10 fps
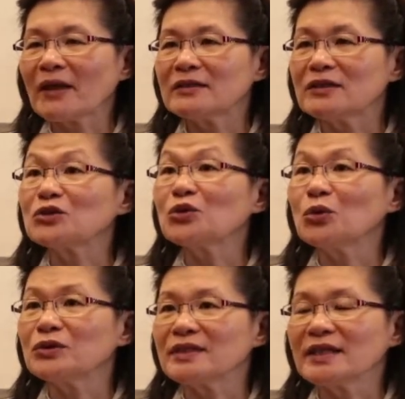the
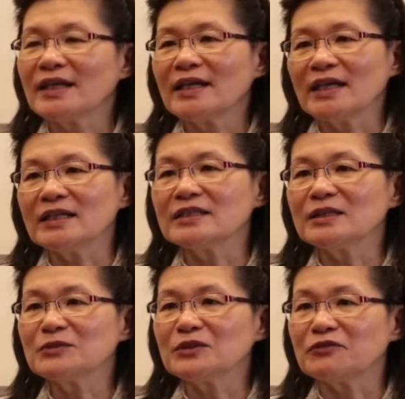tone in
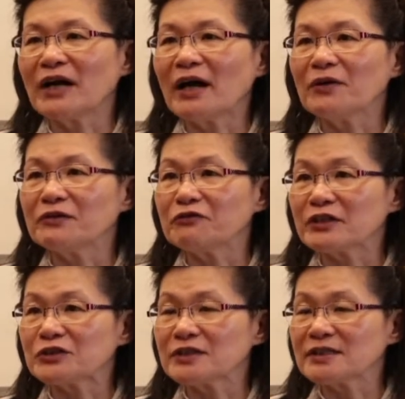terms of how
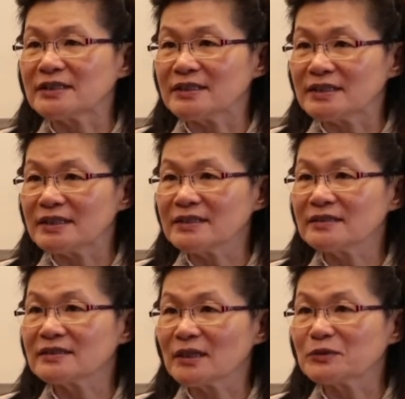infectious disease
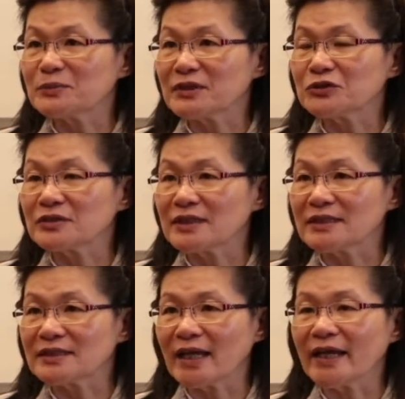subspecialty
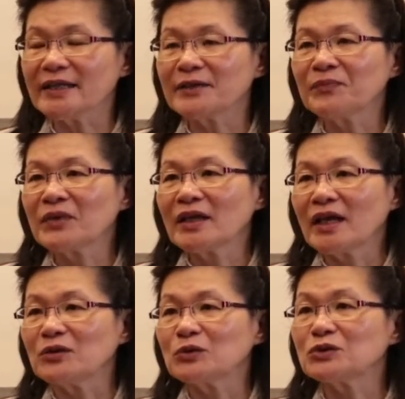is like,
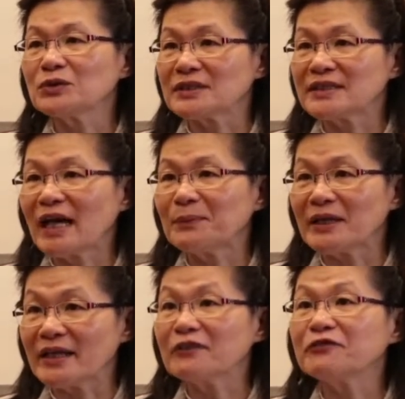and also the time
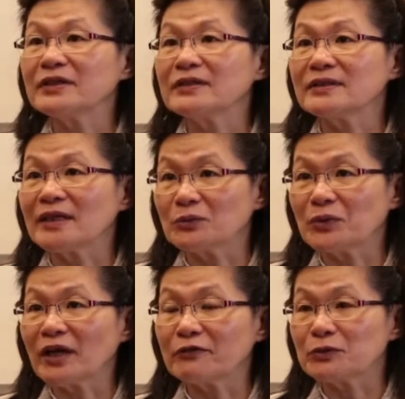and effort that we
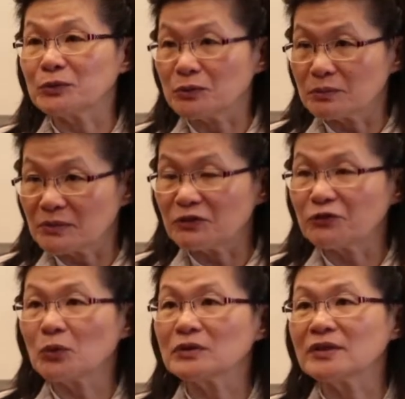have to
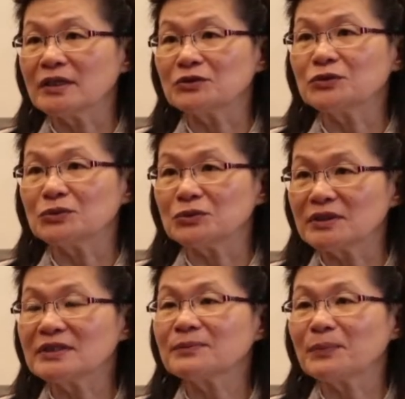devote into
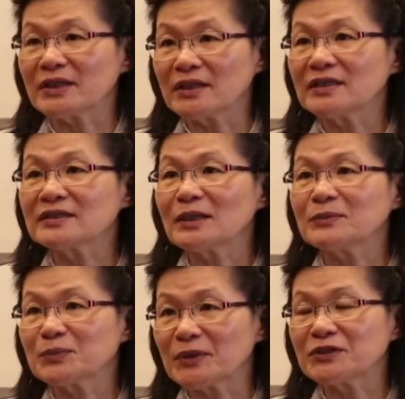this particular
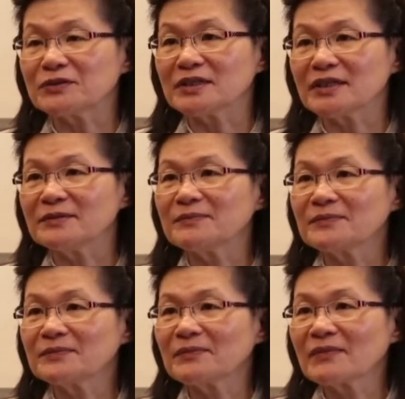subspecialty.
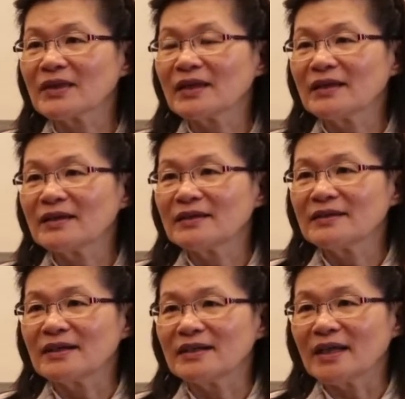
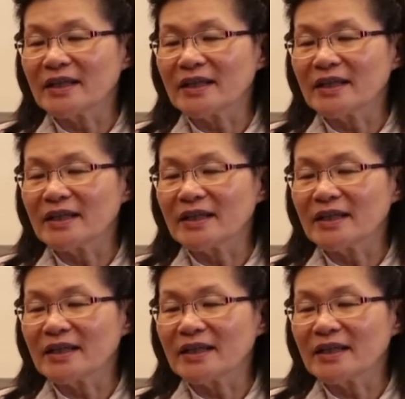And I